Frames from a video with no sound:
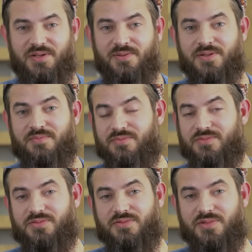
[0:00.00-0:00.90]
even
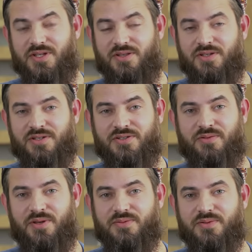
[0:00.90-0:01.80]
the thing is
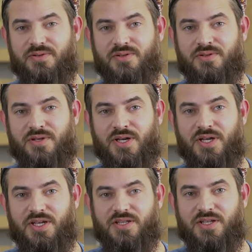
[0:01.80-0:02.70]
strange because
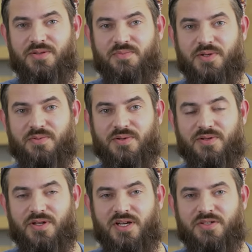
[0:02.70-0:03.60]
then
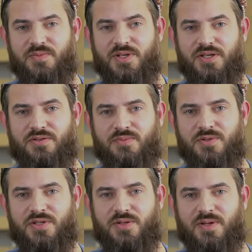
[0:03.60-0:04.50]
people ask me, Are you
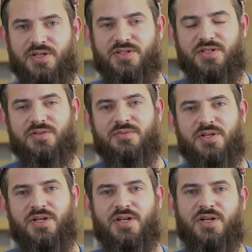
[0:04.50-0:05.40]
Muslim? And I say,
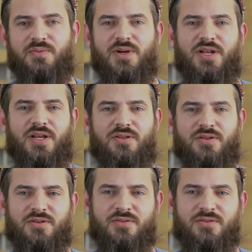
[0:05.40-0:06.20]
Well, I don't